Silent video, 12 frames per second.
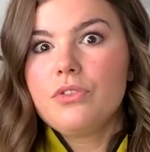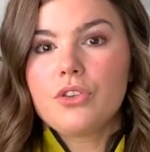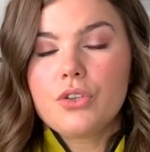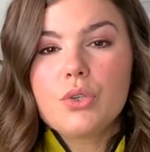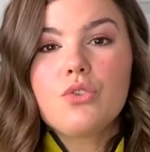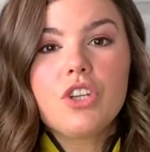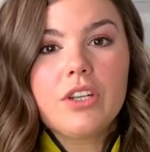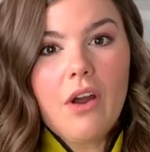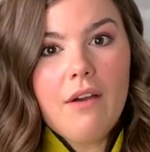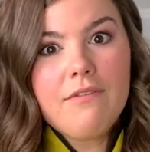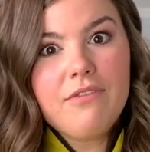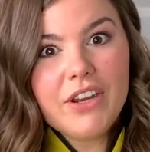they're usually
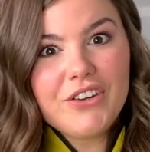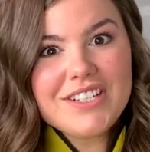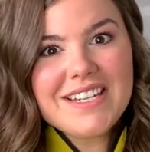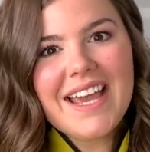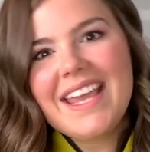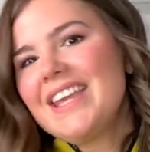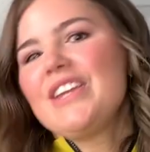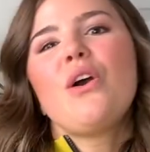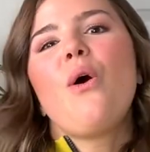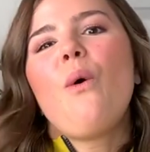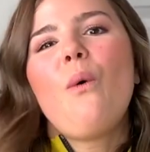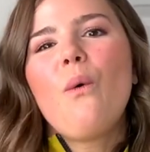not very
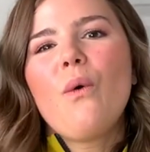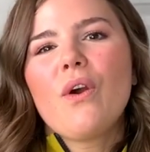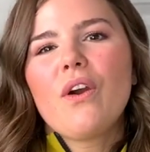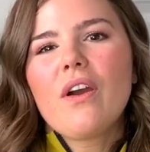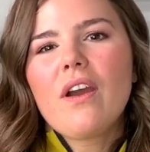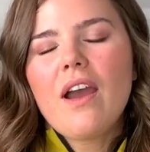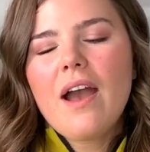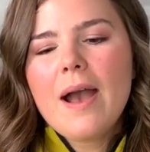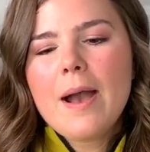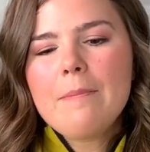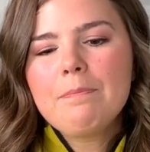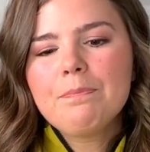tight, or
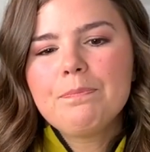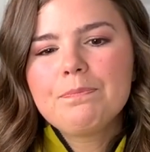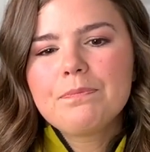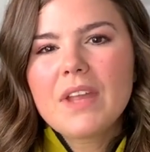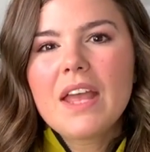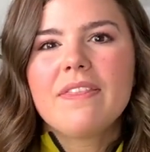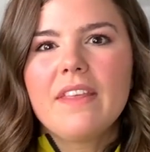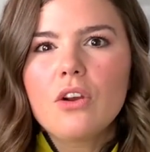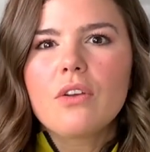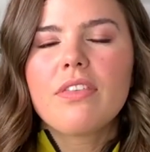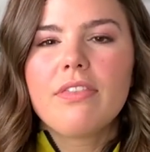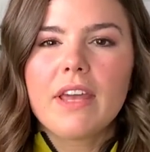
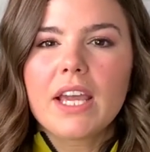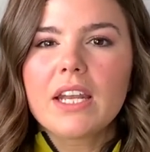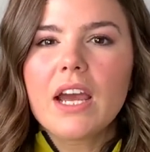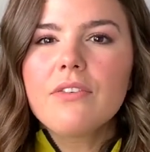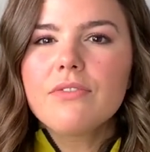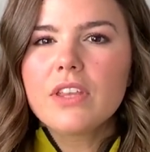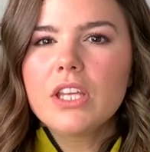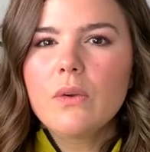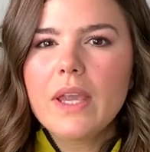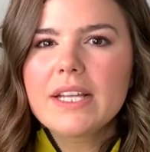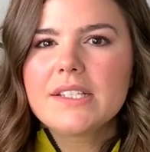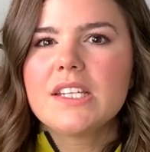they're thick enough that you
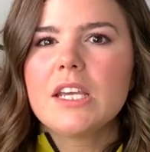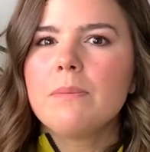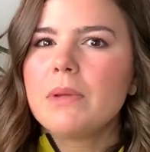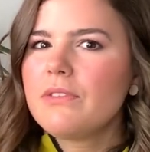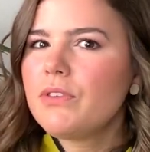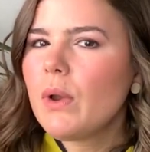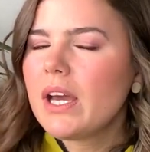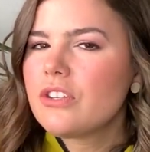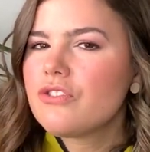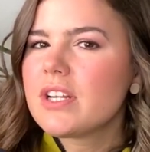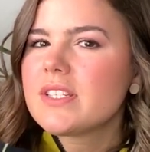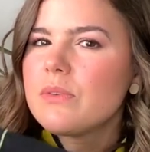can't see it. But if you had
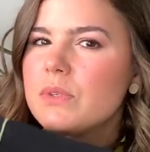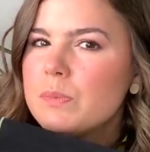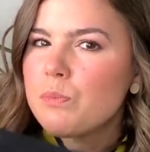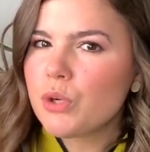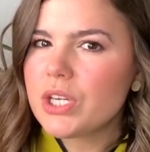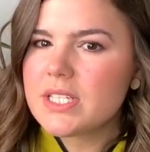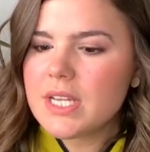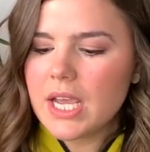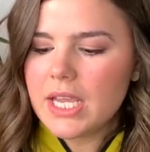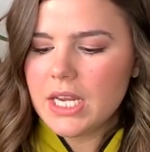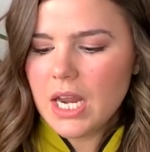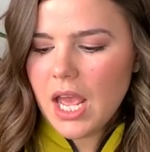a dress that was pretty
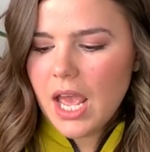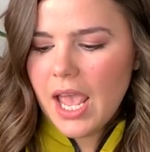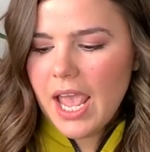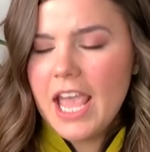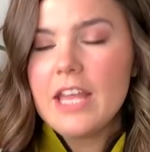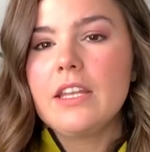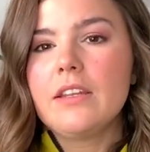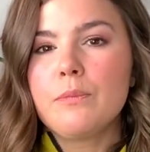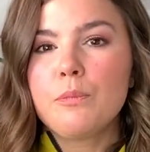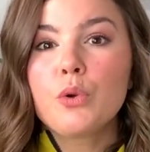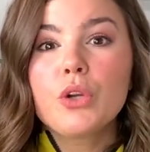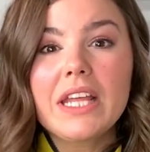tight
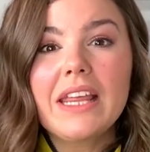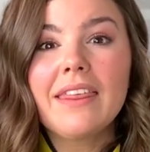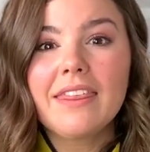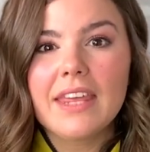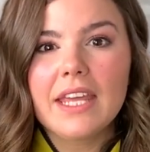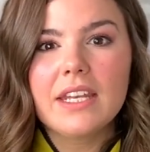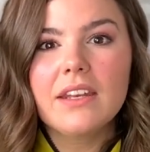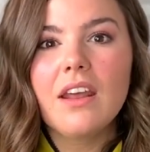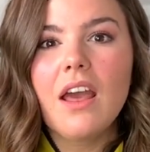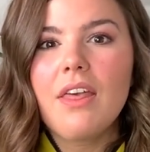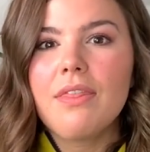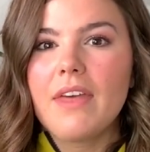and pretty thin,
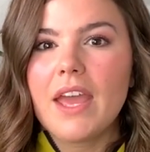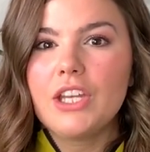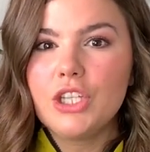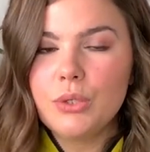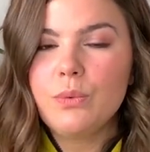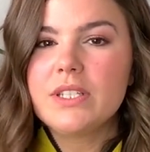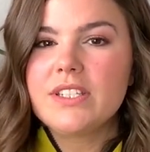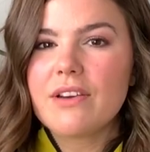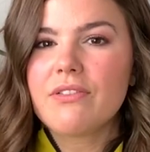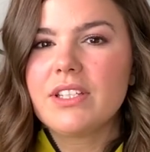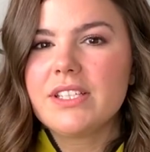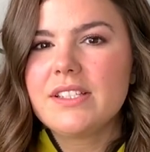then you would
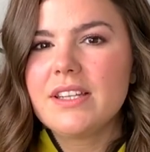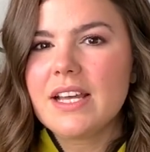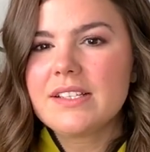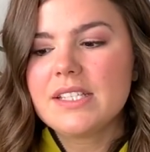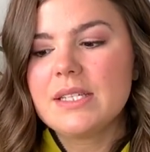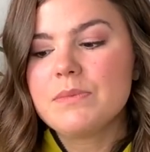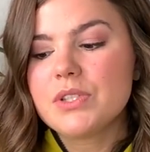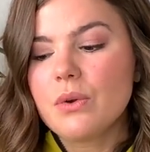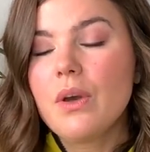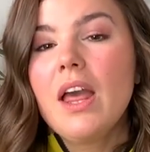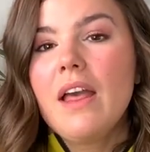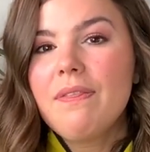definitely see that seam.
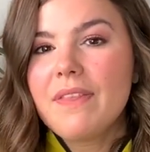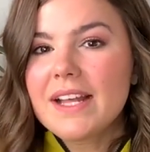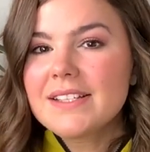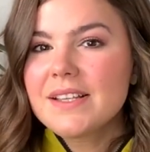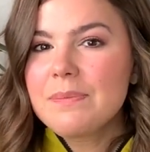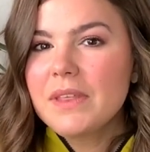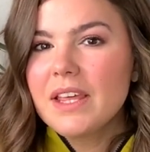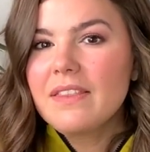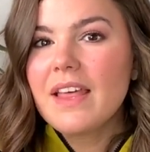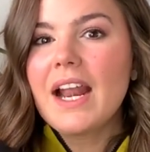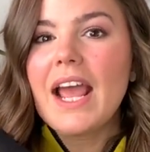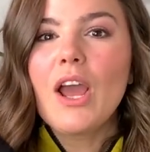So that's something
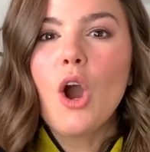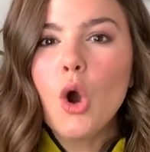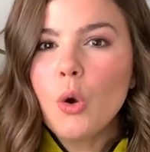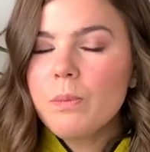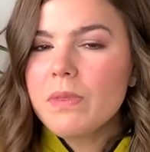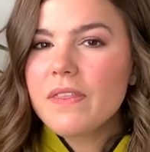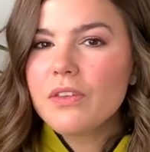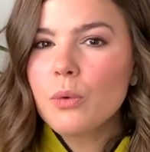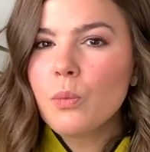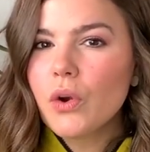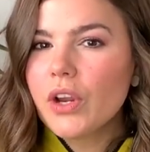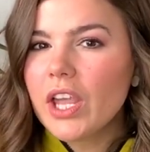that I hope that
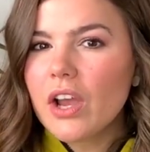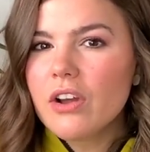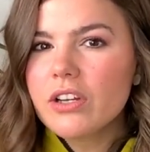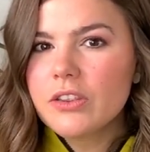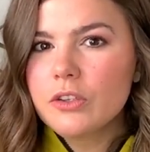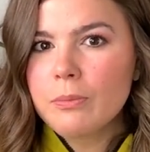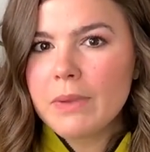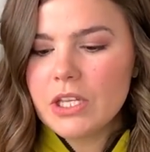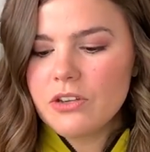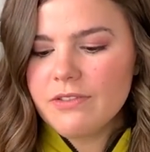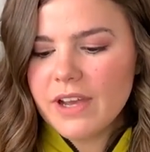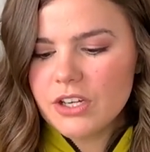they're working on in their
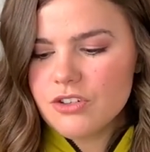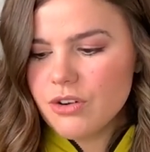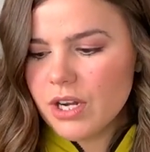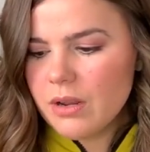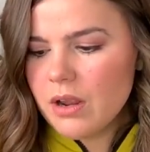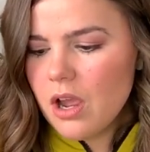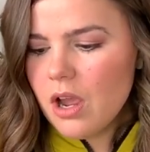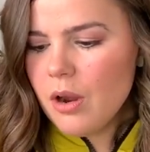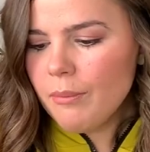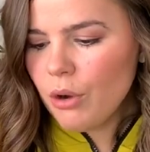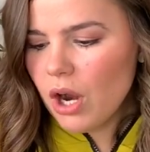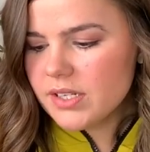manufacturing
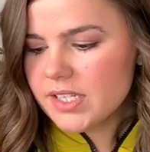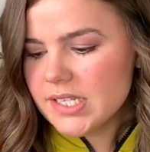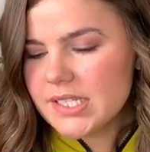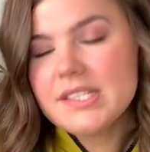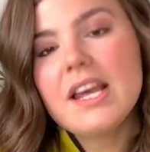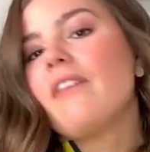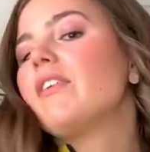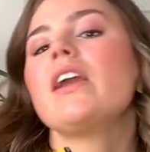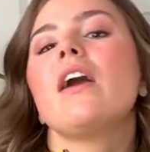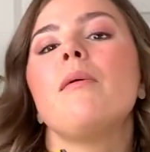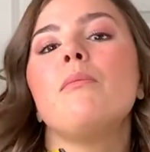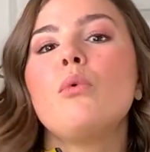process, is
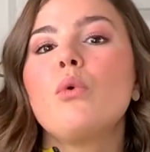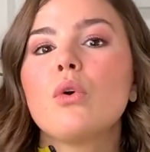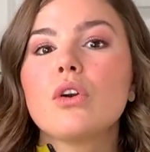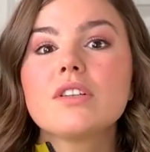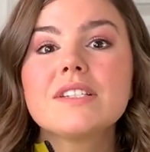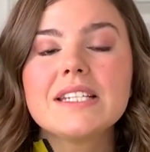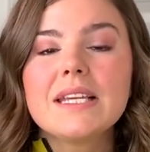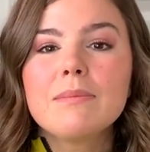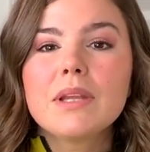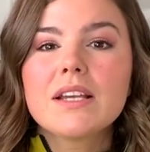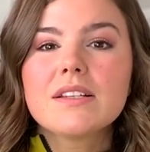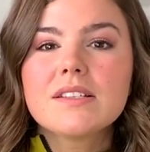having a more
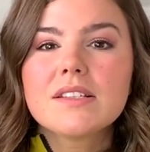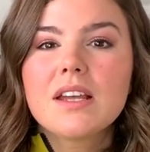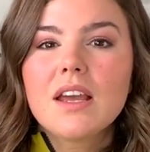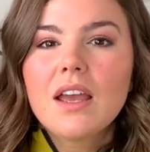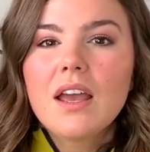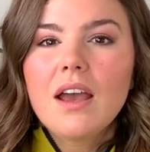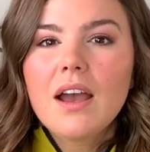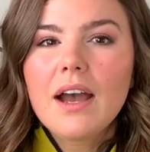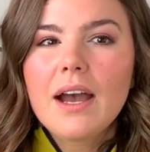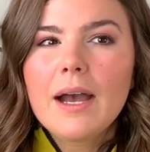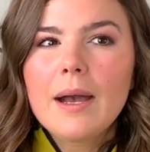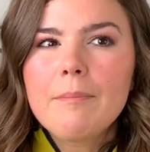seamless,
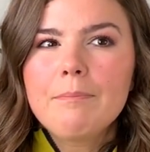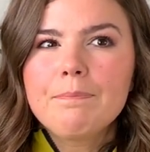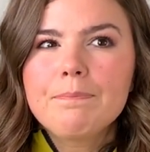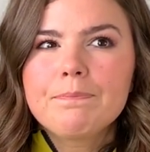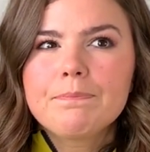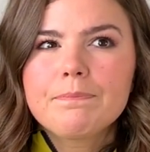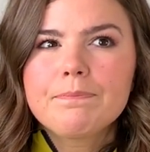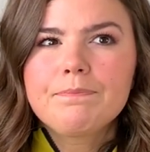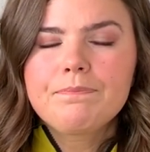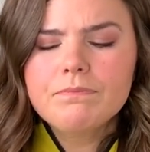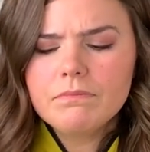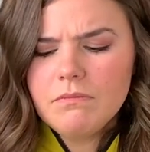
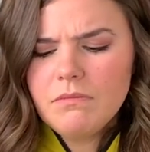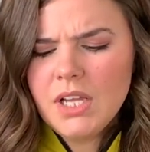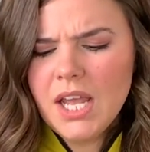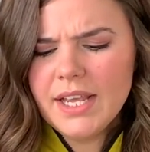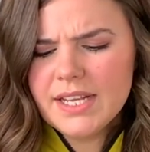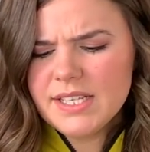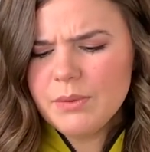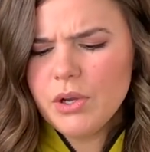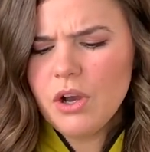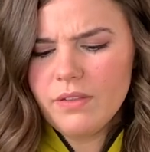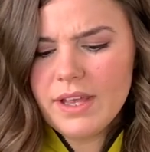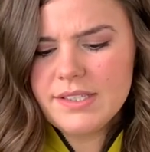I guess I would
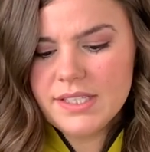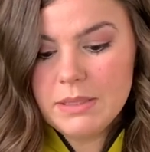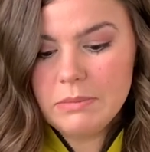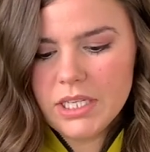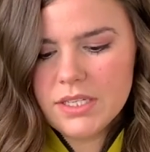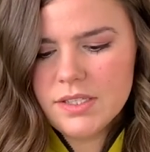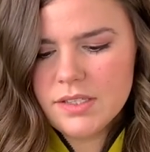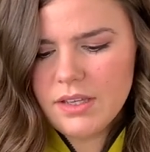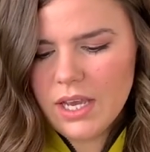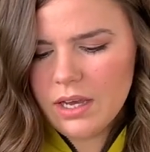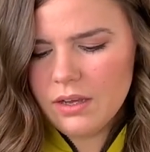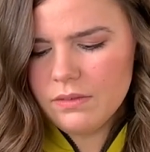call that seamless.
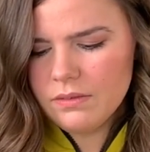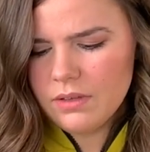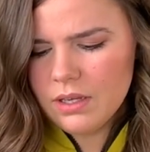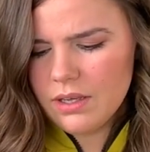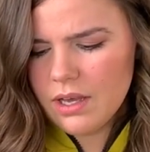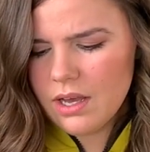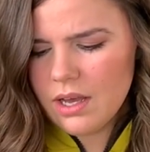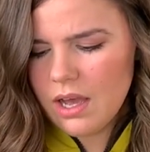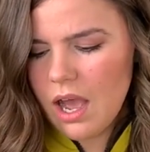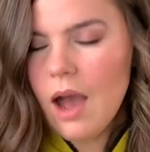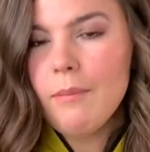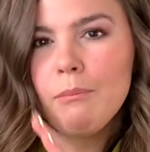Yeah.
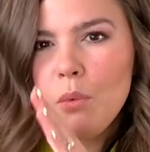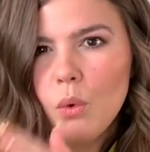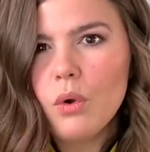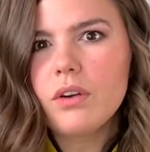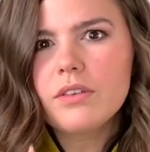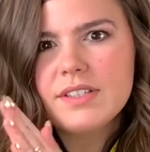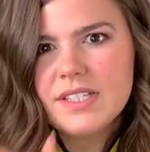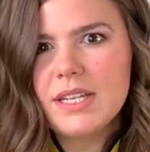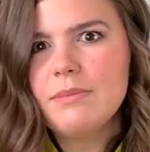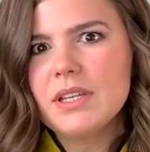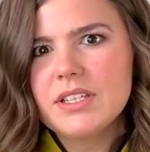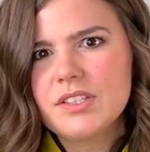A more
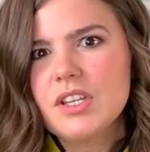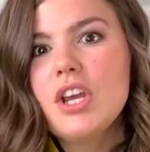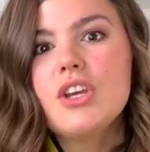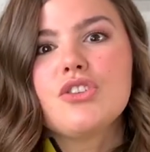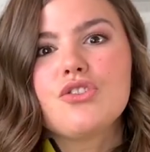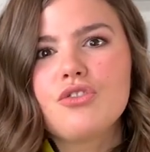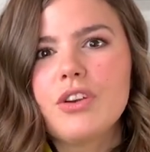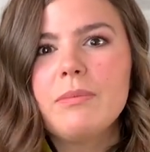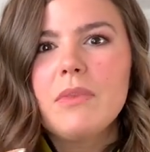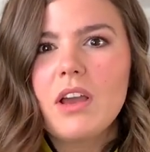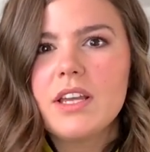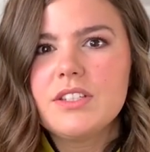seamless
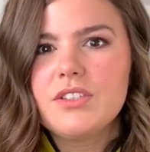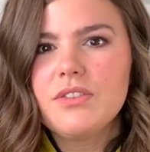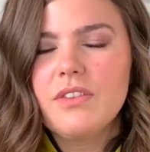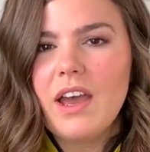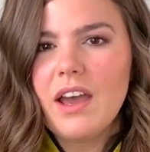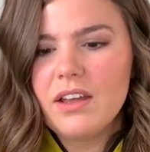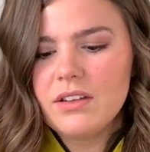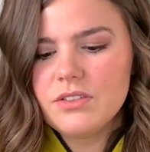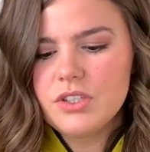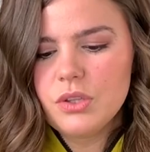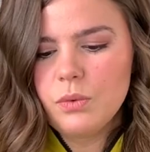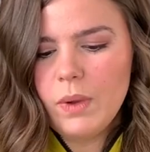streamline to
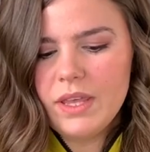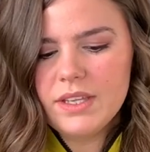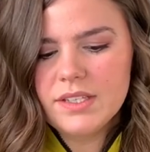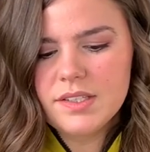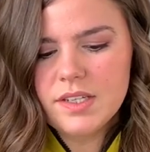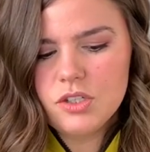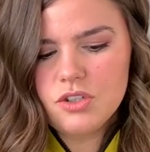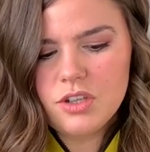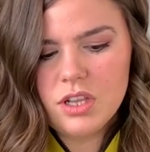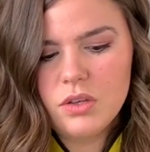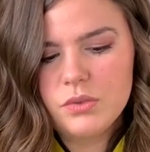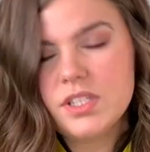the way they stitch
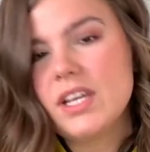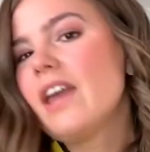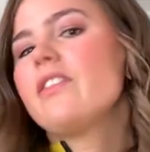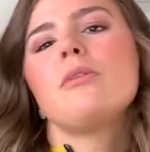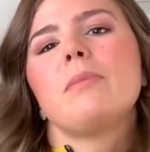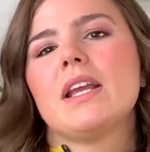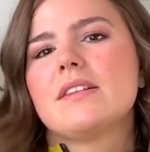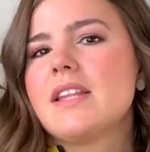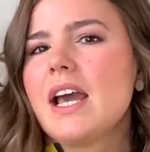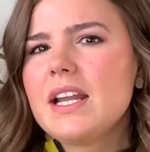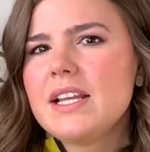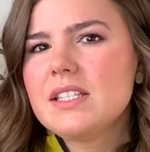the clothes together, because
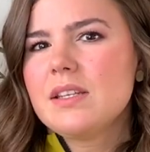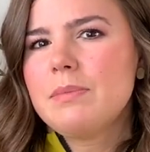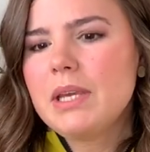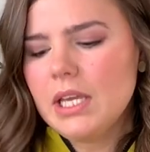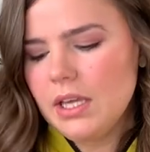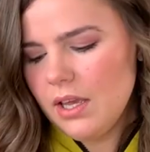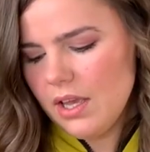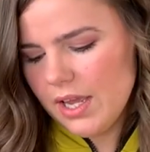that is a big